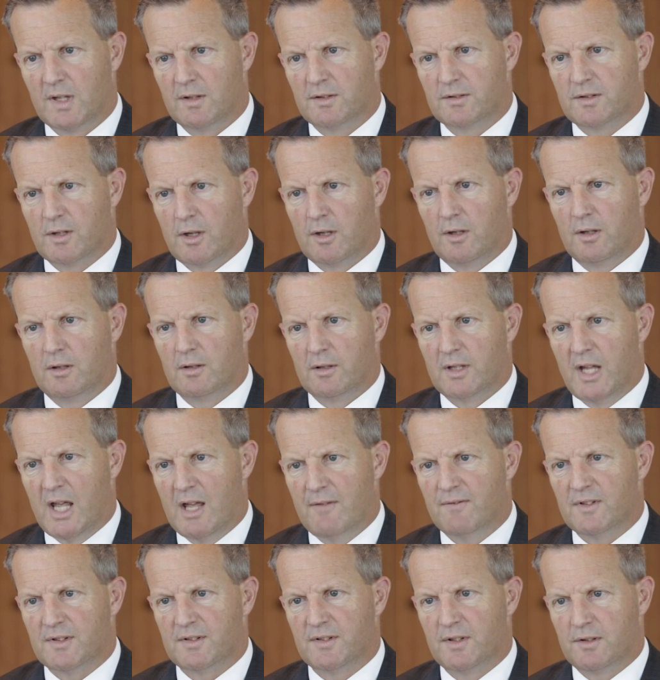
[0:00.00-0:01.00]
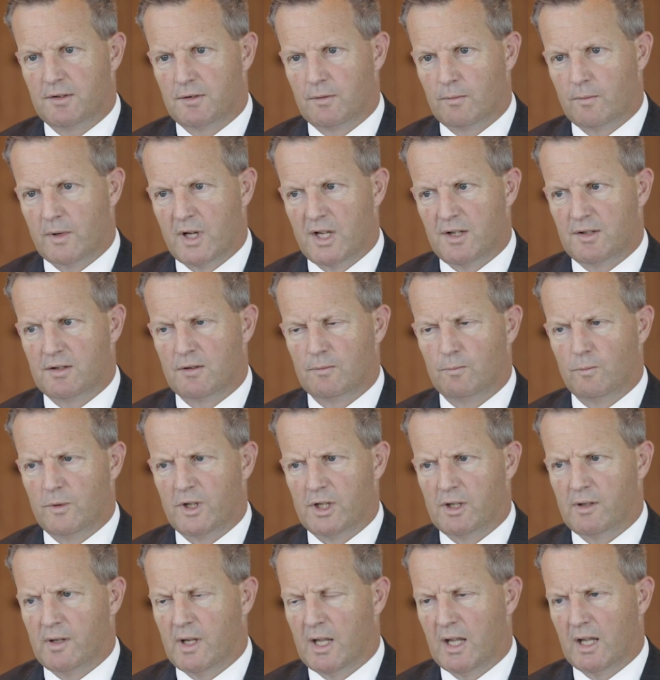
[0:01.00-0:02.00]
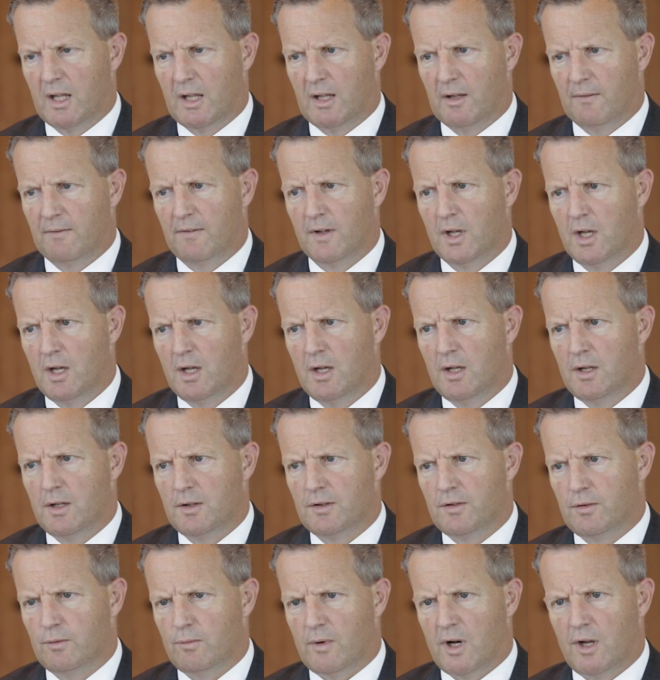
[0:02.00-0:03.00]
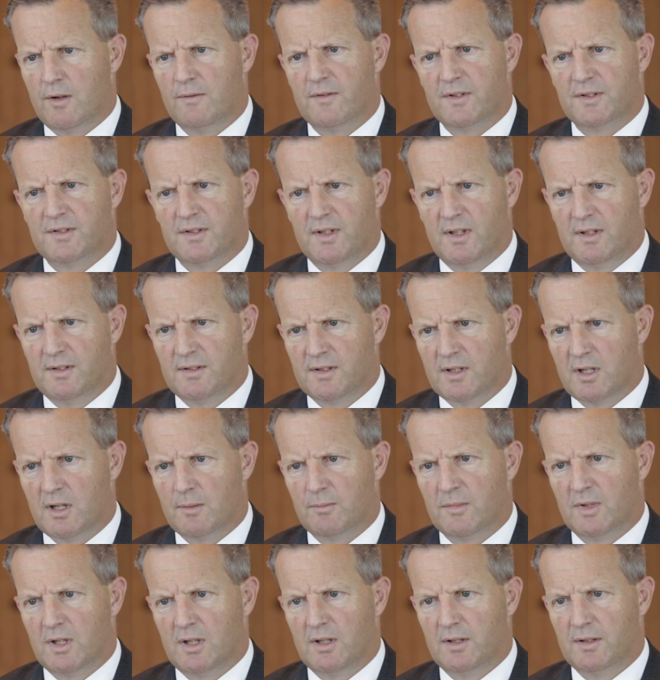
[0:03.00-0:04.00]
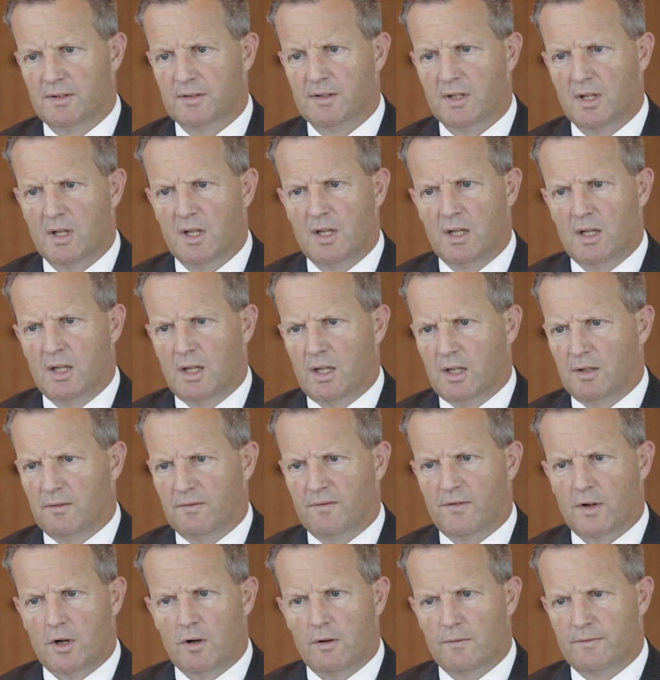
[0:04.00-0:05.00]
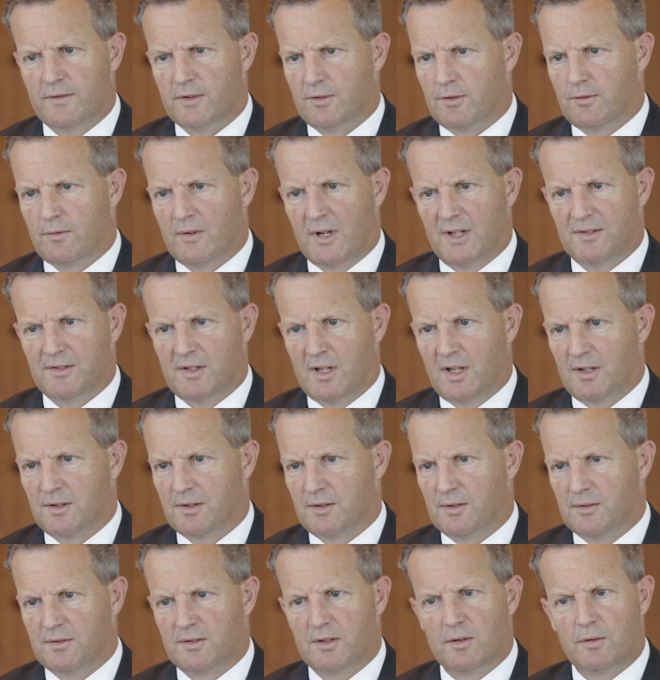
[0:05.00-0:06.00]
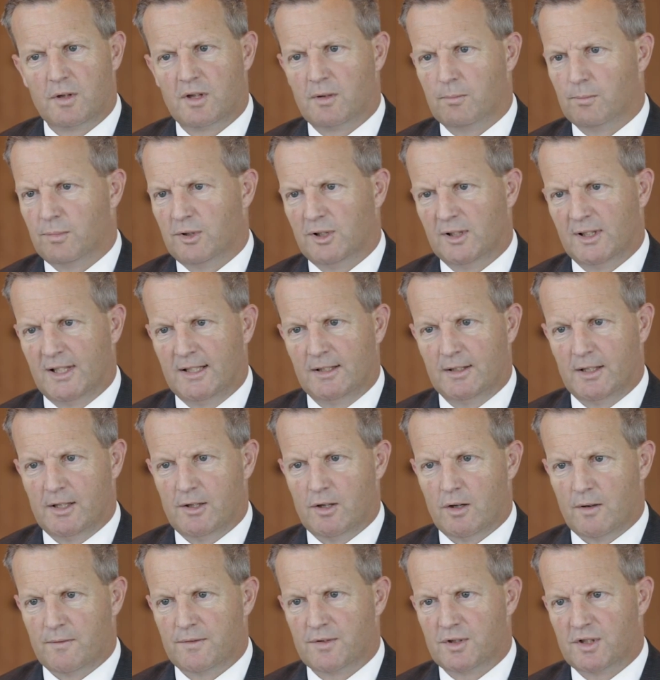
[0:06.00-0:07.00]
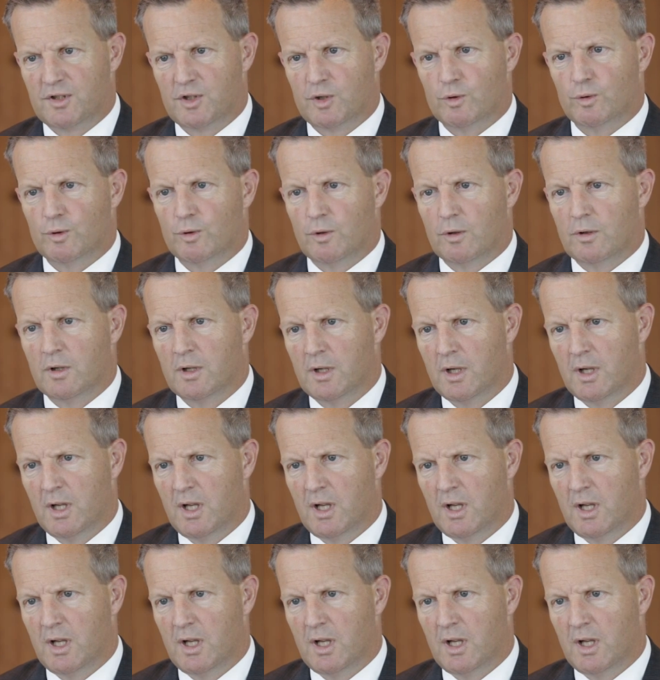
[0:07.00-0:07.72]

So you could have a situation where you have two overseas companies involved in transactions completely offshore.